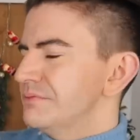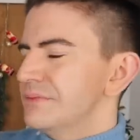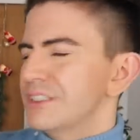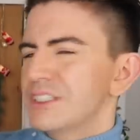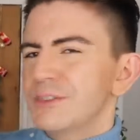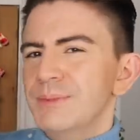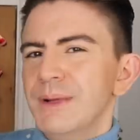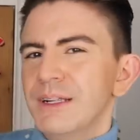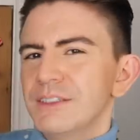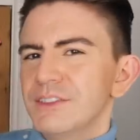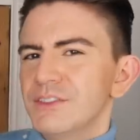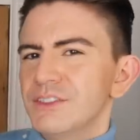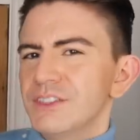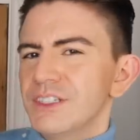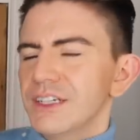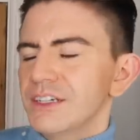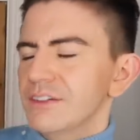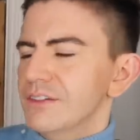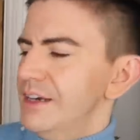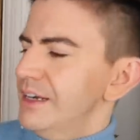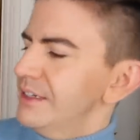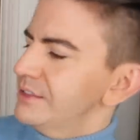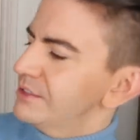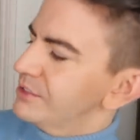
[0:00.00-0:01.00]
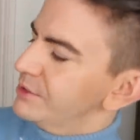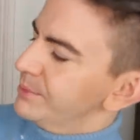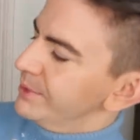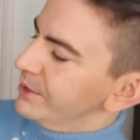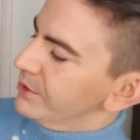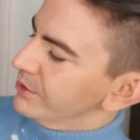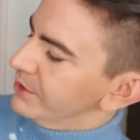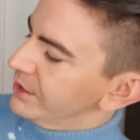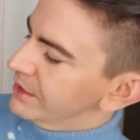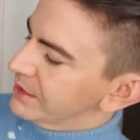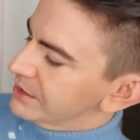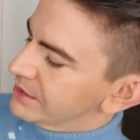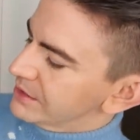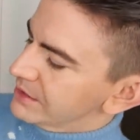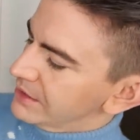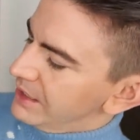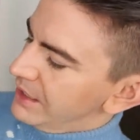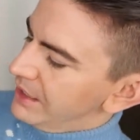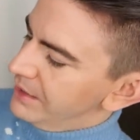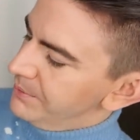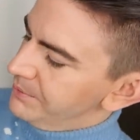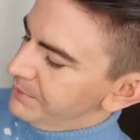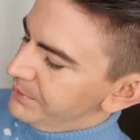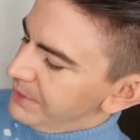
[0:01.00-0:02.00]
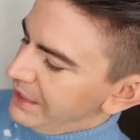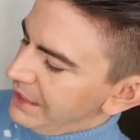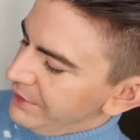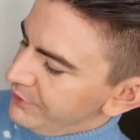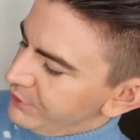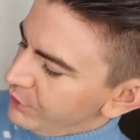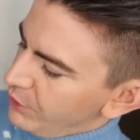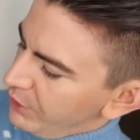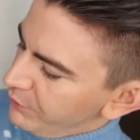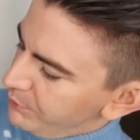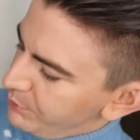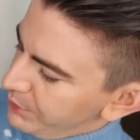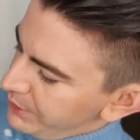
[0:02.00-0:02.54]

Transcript: It smells of cigarettes, to be honest, even though I